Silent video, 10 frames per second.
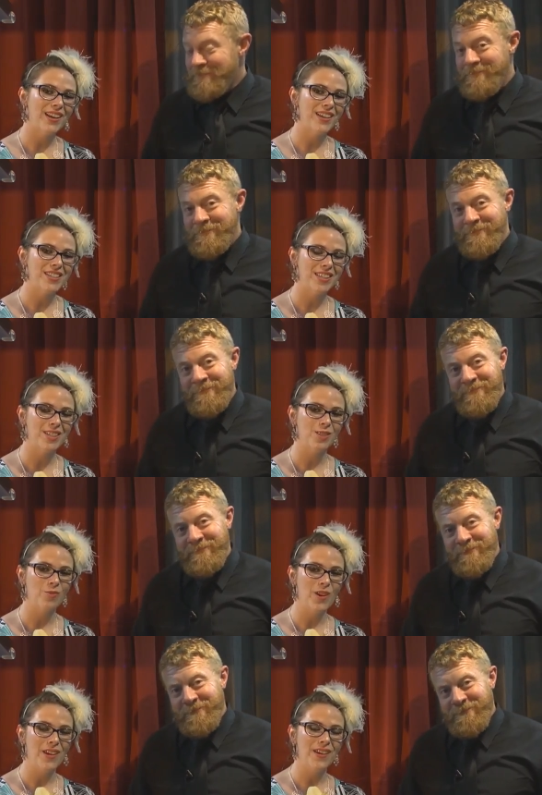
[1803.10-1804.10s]
Speaker 1: us this
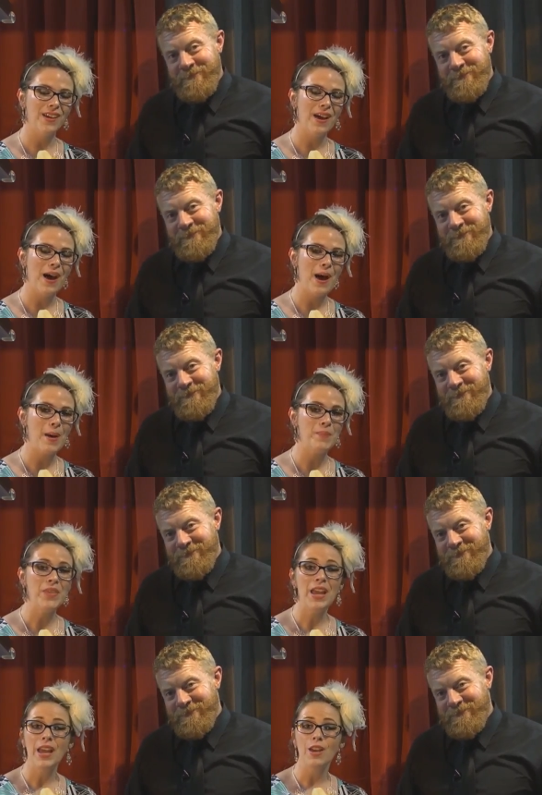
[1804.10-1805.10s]
week. Um,
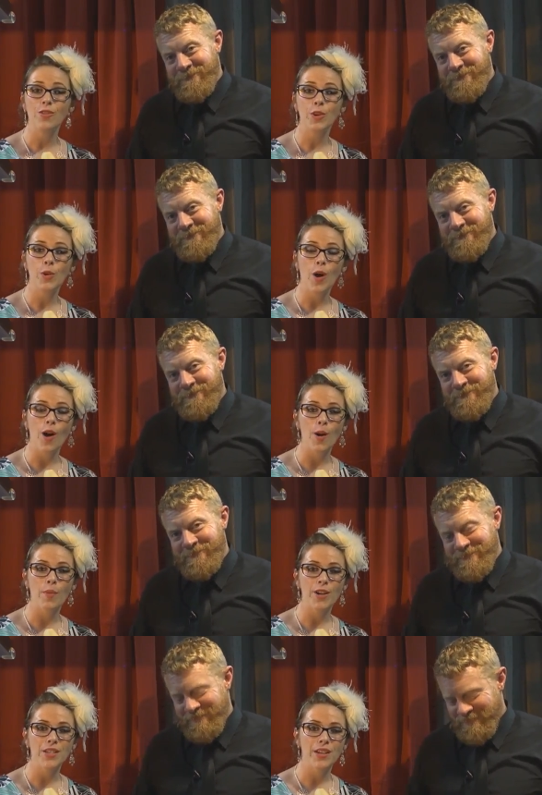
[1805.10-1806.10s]
if you are a
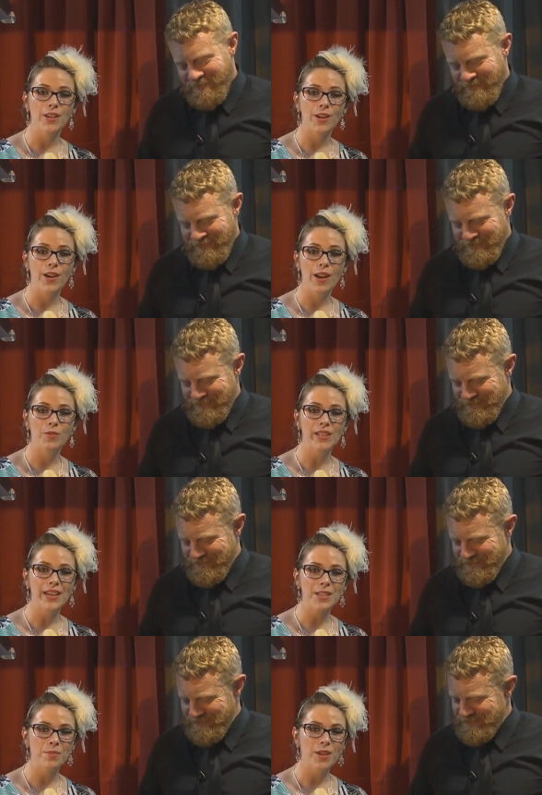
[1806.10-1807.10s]
bartender and would like
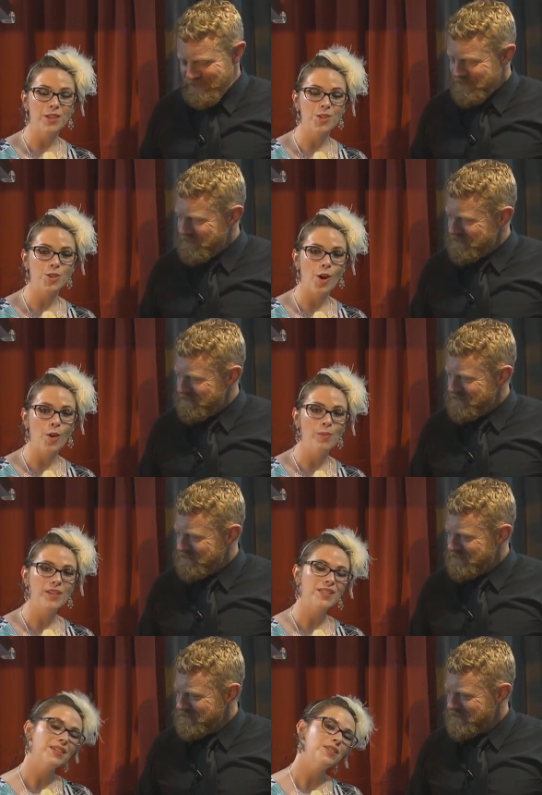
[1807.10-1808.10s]
to be on the show,
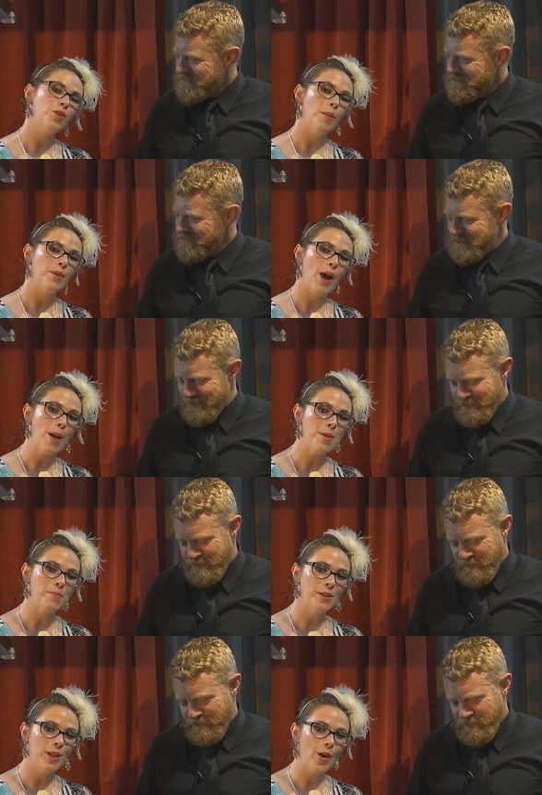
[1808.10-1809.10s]
please drop a comment
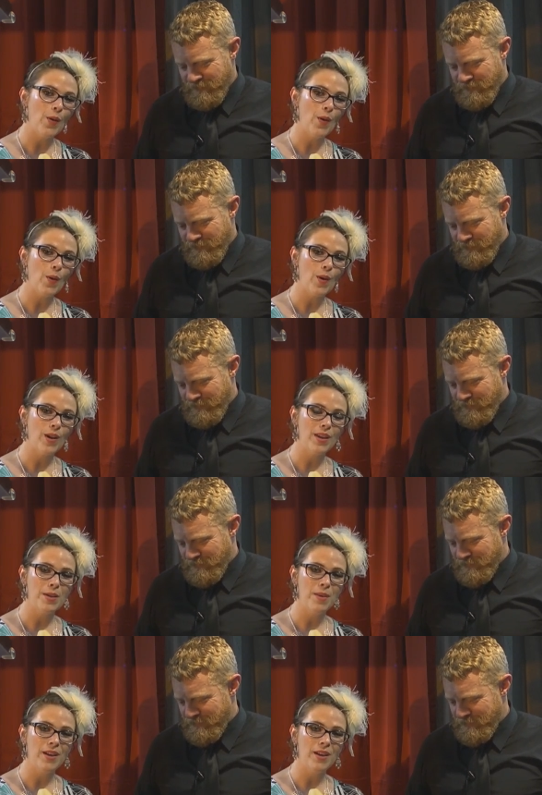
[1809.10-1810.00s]
below or email